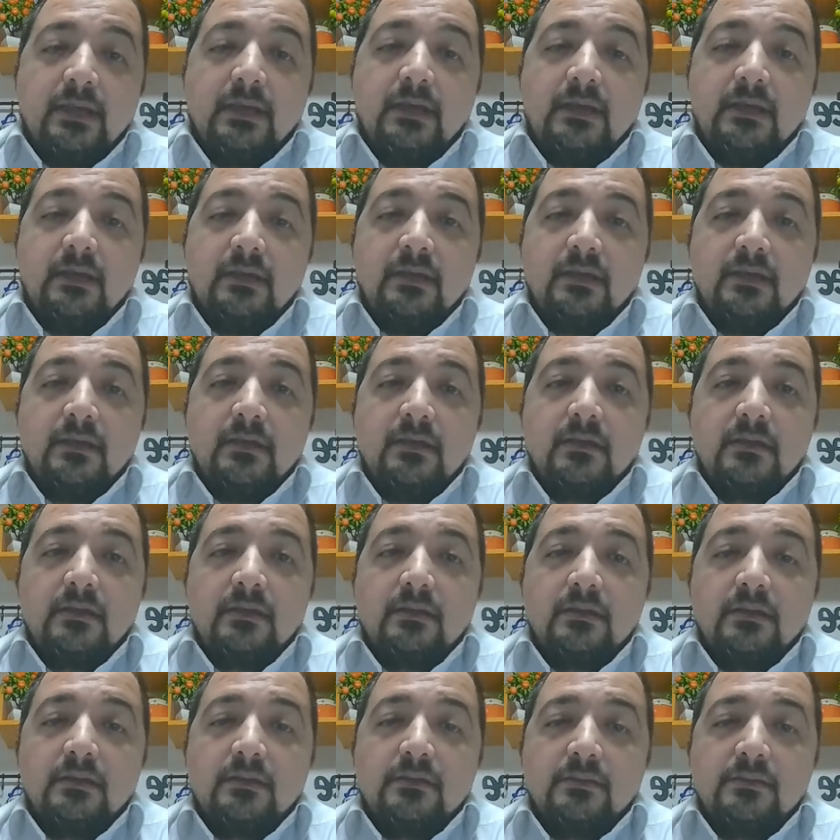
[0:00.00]

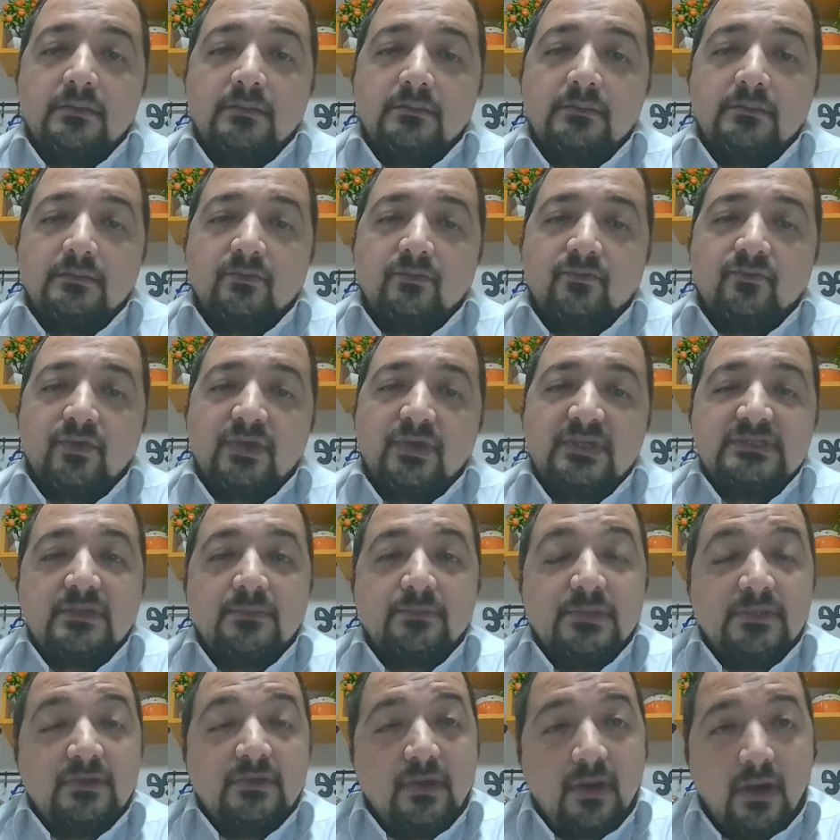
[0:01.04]
For
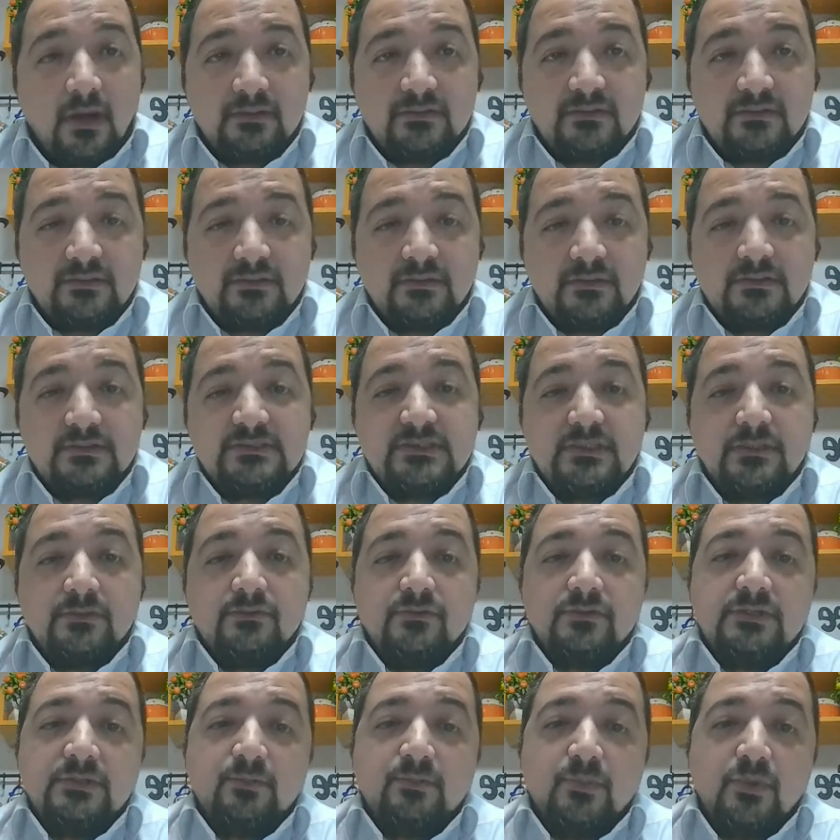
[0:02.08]
example, Gartner,
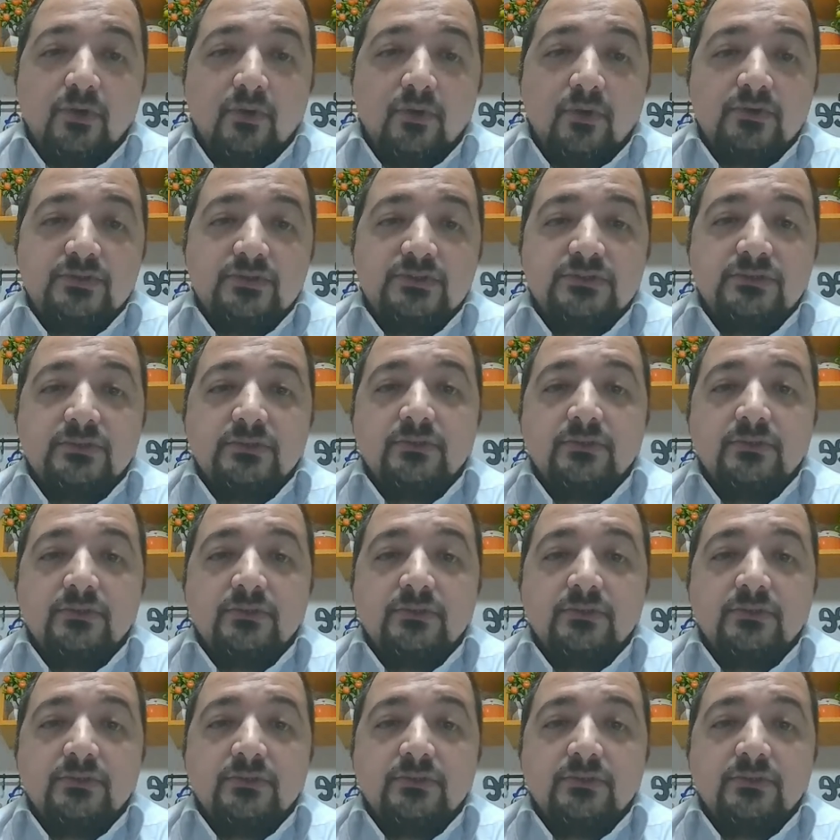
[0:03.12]
security blocks,